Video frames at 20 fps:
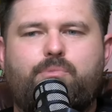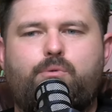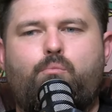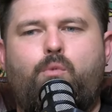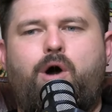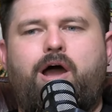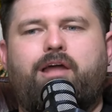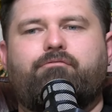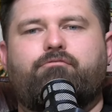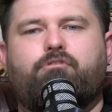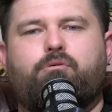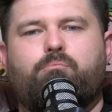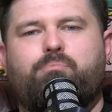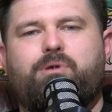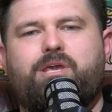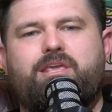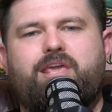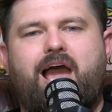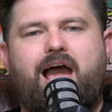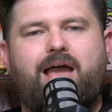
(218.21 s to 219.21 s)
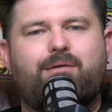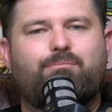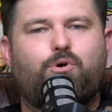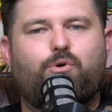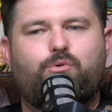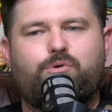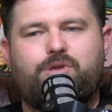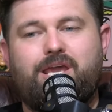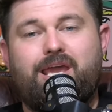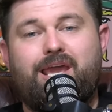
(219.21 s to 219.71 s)
Been waiting for a big game
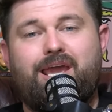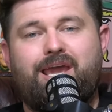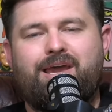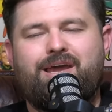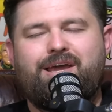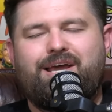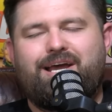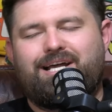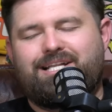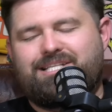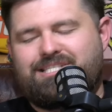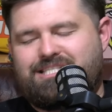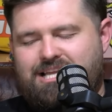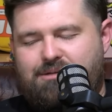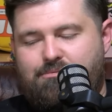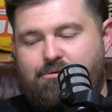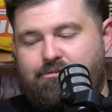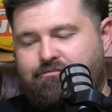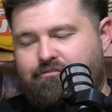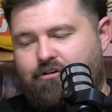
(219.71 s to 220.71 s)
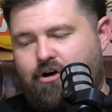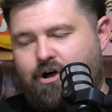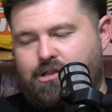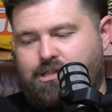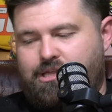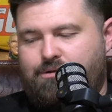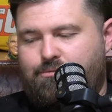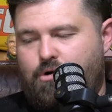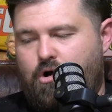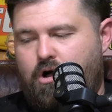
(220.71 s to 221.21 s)
all year and some have
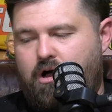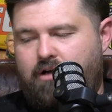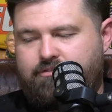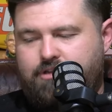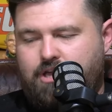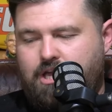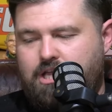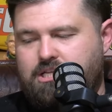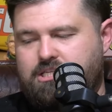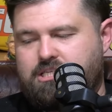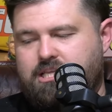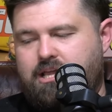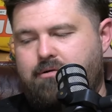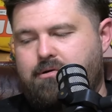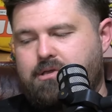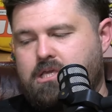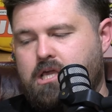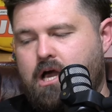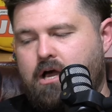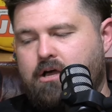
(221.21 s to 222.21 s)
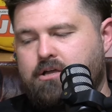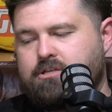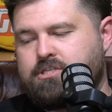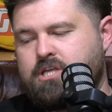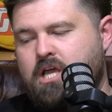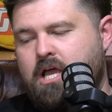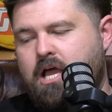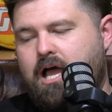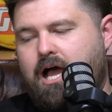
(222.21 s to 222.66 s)
finally arrived. Keen to see how he goes.